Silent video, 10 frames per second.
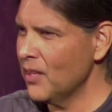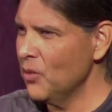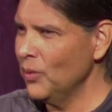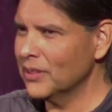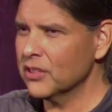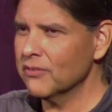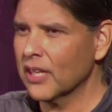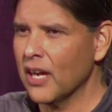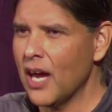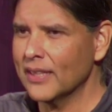We serve a
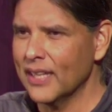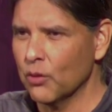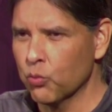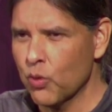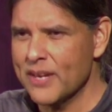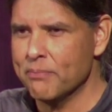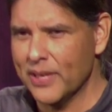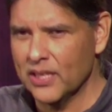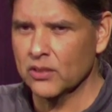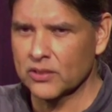God that
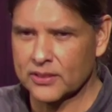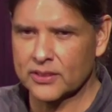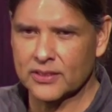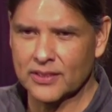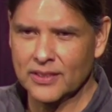rebuilds